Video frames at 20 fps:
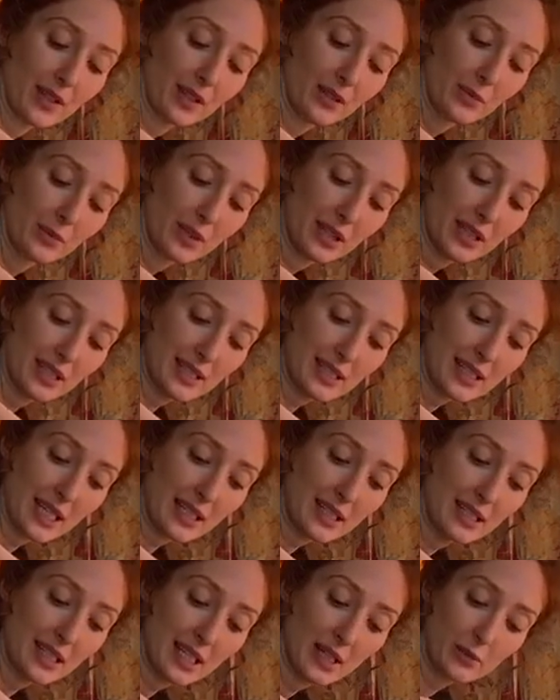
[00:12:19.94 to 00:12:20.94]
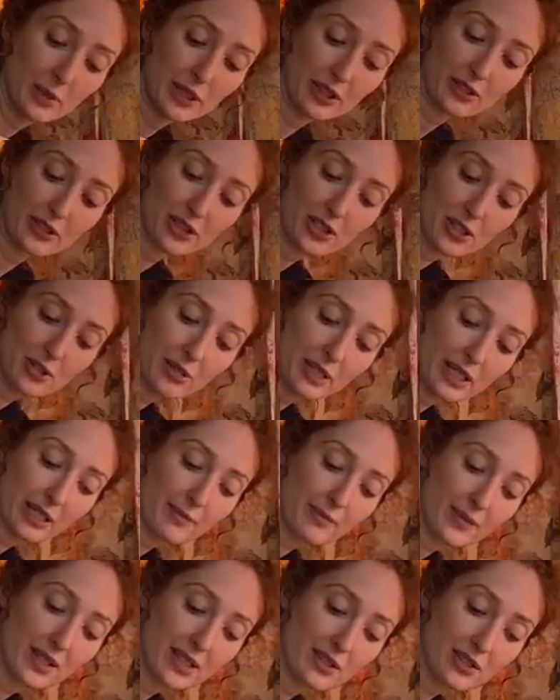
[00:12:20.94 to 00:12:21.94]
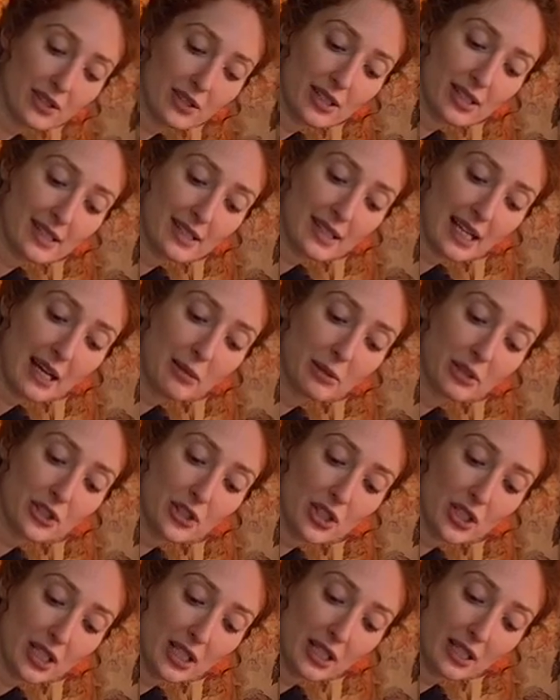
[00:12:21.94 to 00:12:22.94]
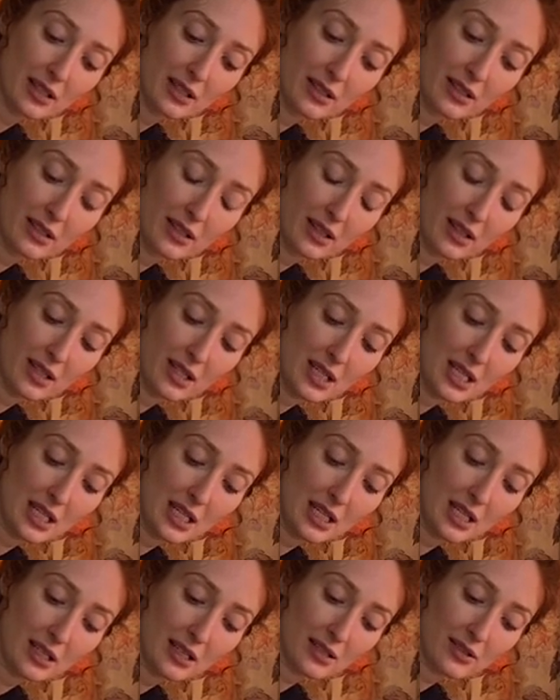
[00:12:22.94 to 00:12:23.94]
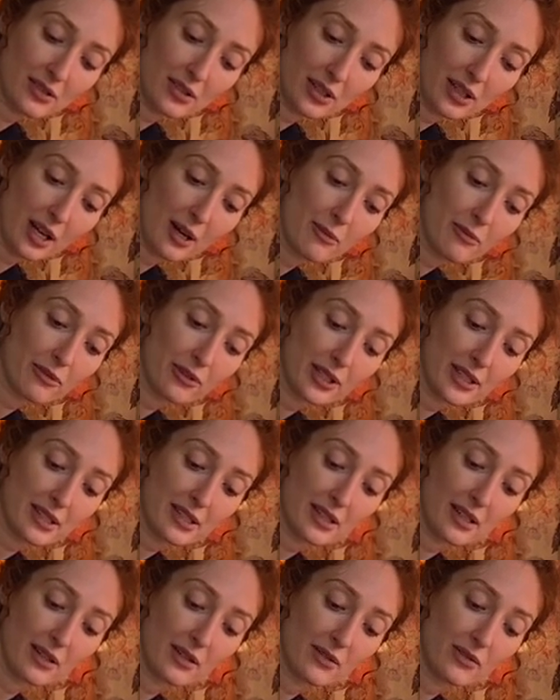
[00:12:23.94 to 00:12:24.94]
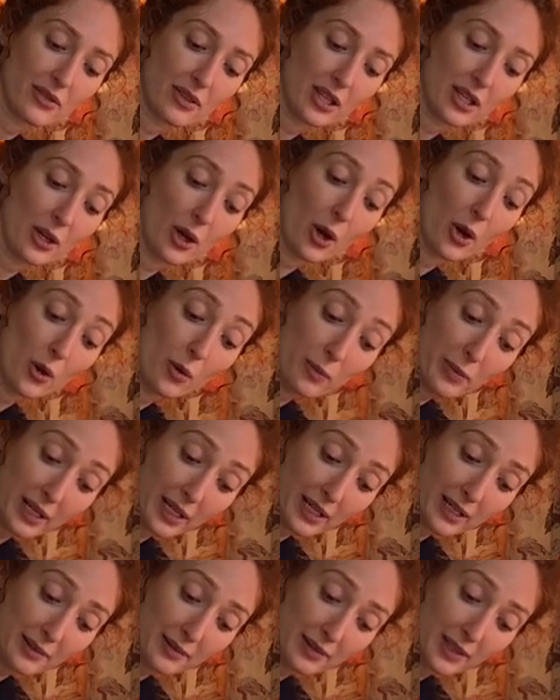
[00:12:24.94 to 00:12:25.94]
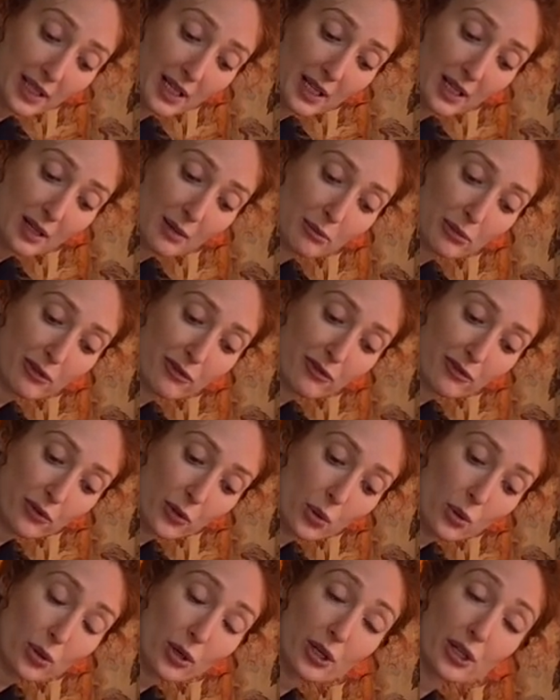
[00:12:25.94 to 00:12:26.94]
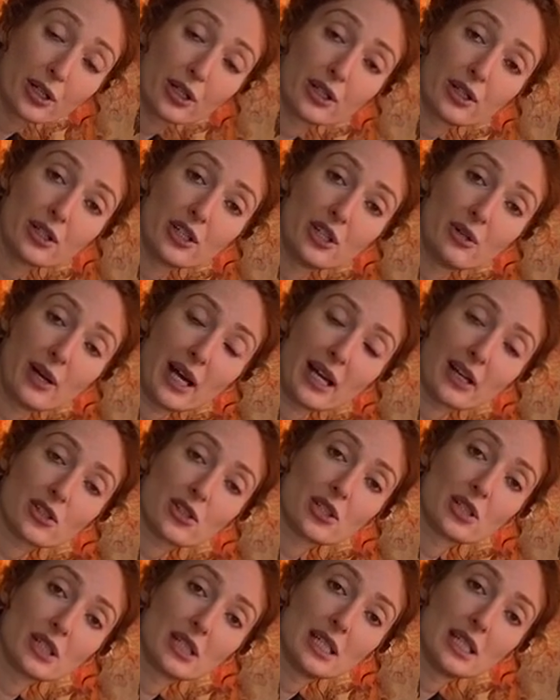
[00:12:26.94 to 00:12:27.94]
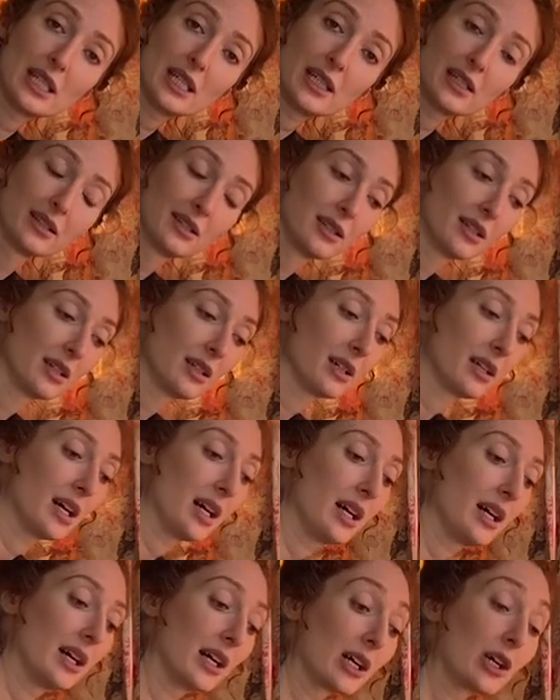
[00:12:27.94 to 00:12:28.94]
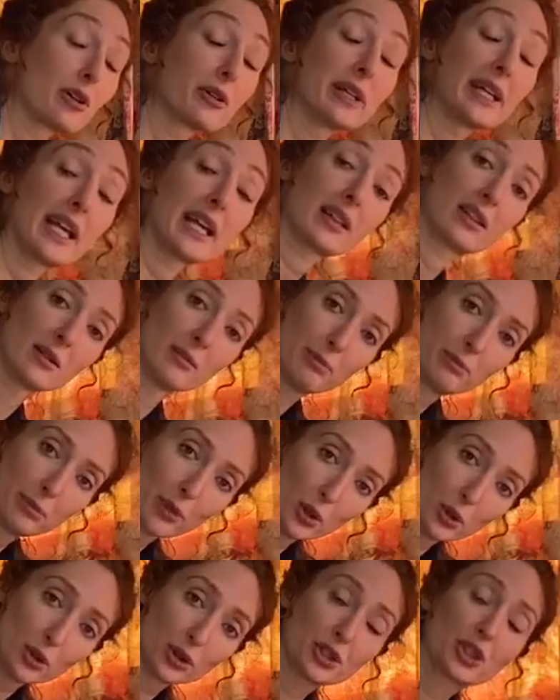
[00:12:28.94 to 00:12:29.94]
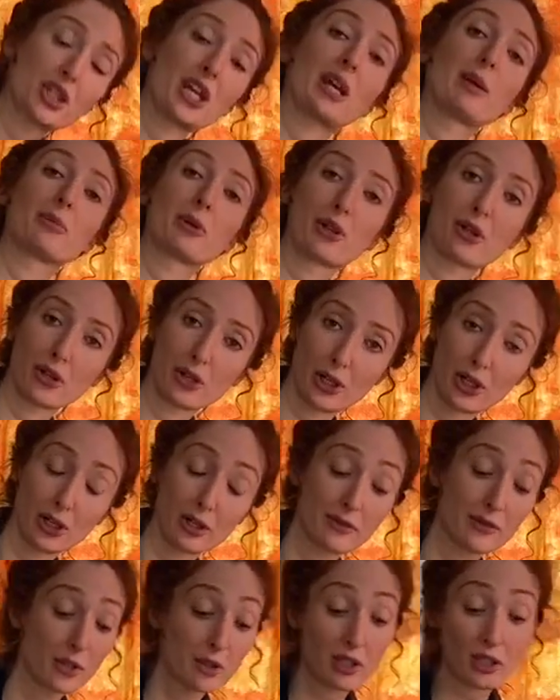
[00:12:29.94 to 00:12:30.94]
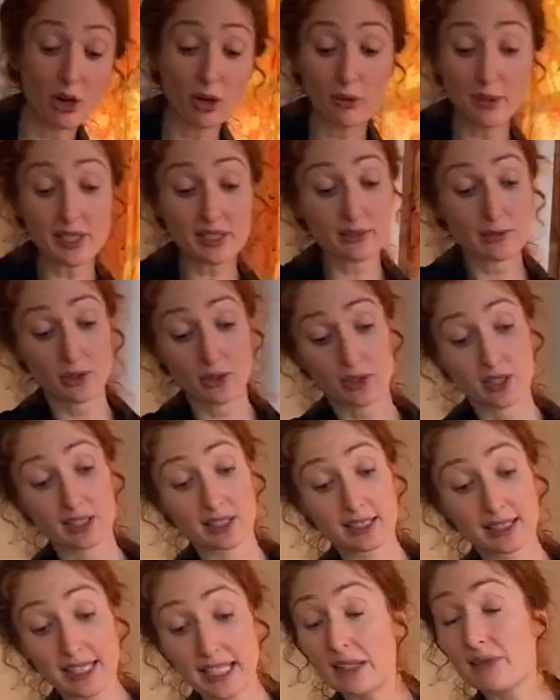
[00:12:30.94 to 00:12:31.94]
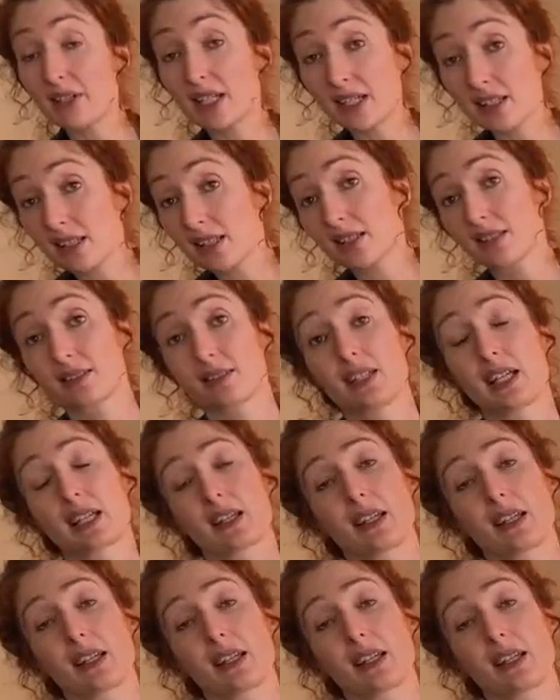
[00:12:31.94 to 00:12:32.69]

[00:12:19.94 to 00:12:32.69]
With this technique, what you're doing is you're establishing the circumference of the opening before you actually create the bowl shape or the curve. You can always, of course, leave it like